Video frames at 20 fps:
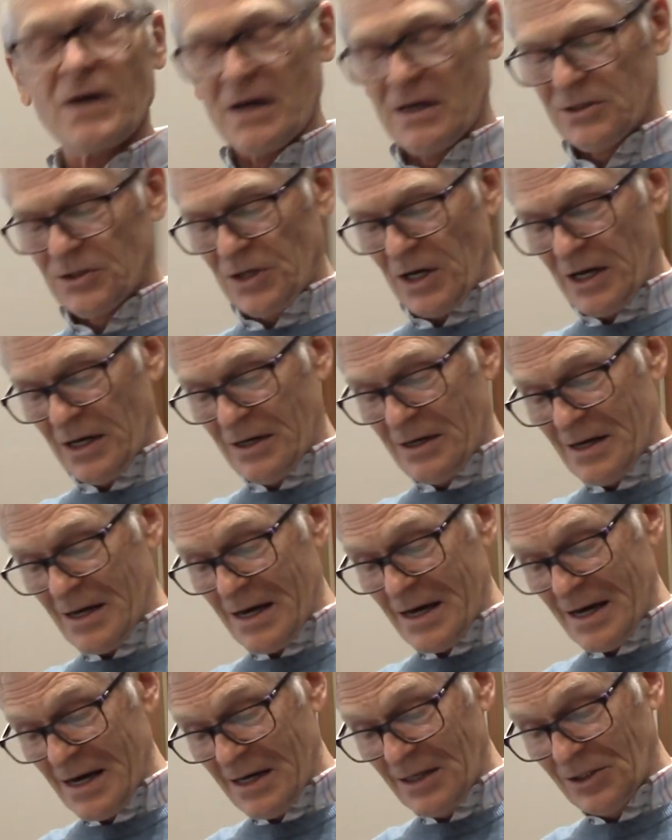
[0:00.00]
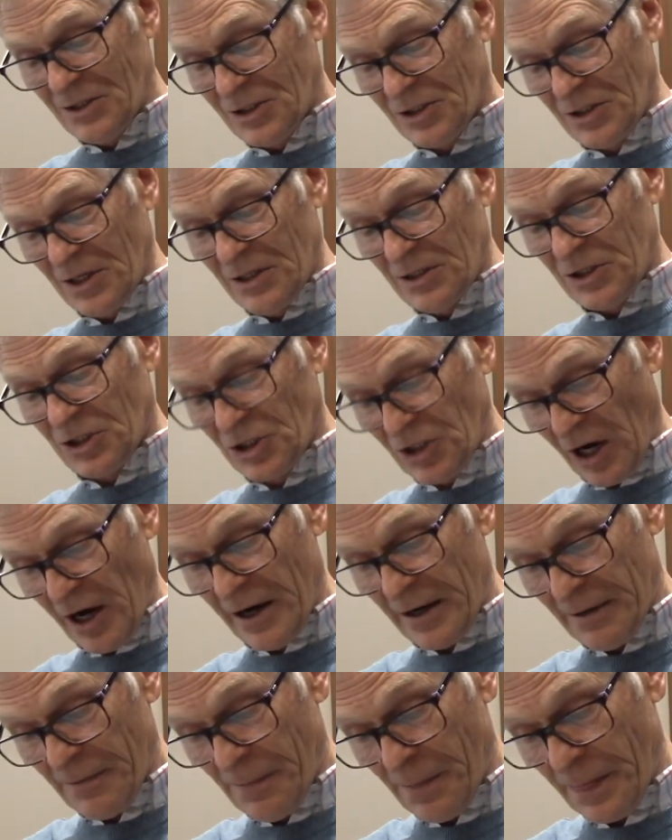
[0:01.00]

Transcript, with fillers: is in his Son.